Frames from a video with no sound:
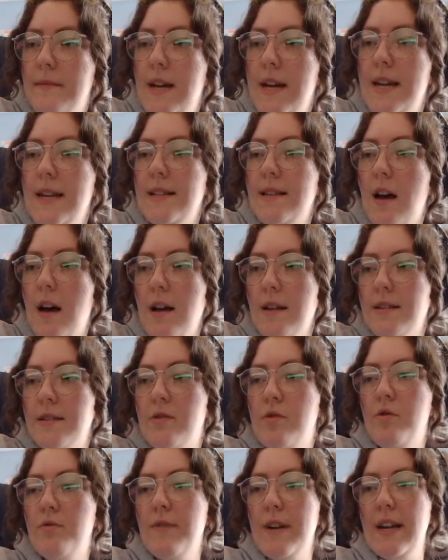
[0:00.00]
Is art
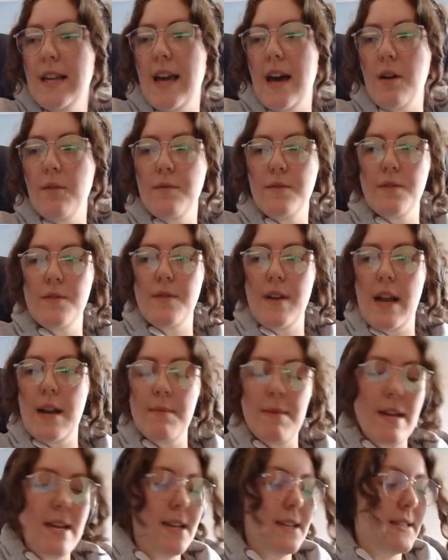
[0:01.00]
school really helpful for
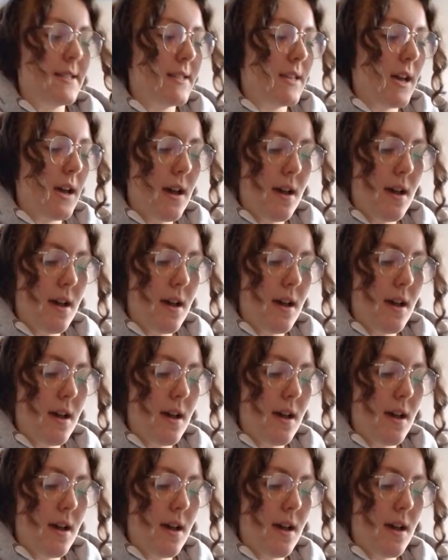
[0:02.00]
animators?